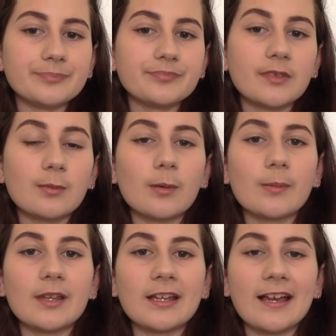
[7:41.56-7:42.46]
You're
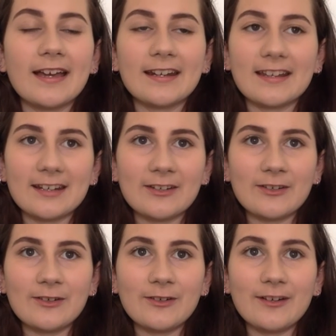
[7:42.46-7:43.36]
probably
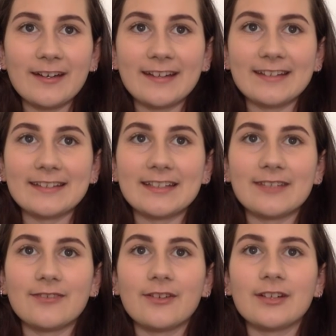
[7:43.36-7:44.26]
analytical and
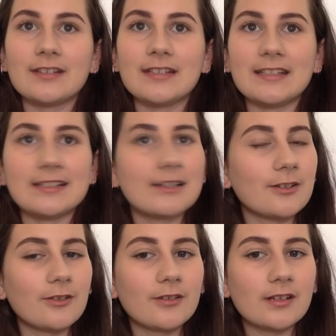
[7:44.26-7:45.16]
very detail
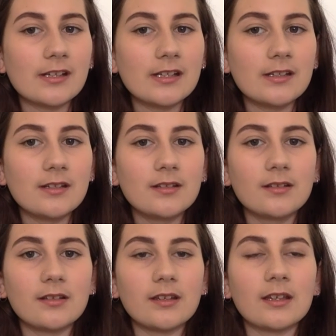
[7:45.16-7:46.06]
oriented,
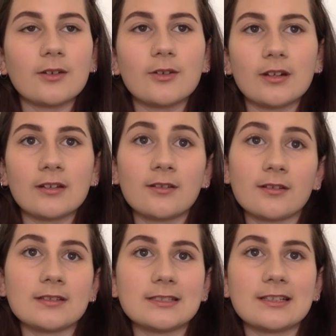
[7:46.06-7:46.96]
like good at
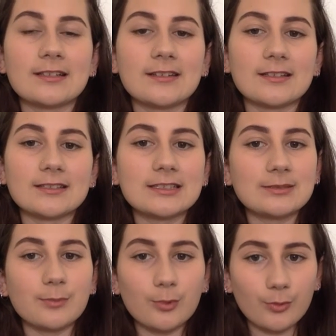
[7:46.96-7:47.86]
noticing the
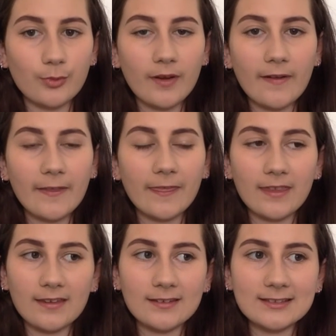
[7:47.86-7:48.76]
small
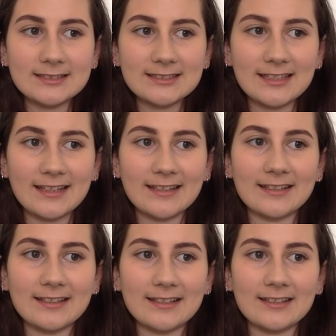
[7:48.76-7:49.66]
things
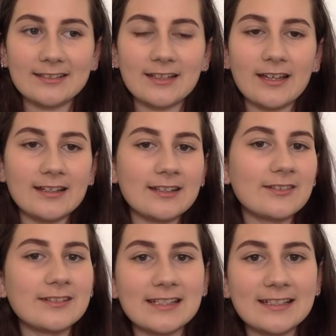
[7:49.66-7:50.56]
and tiny
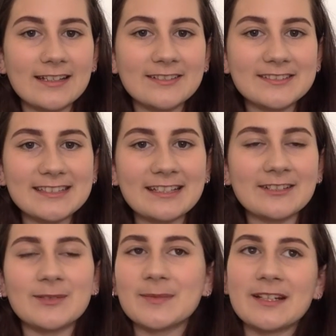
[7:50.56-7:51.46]
little details that
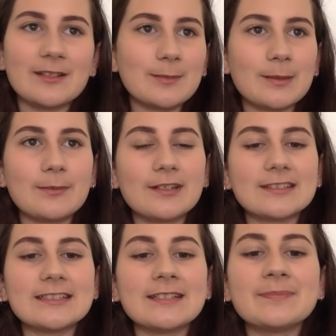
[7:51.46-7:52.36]
not many other people can
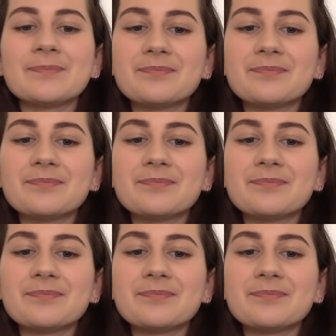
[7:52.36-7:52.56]
see.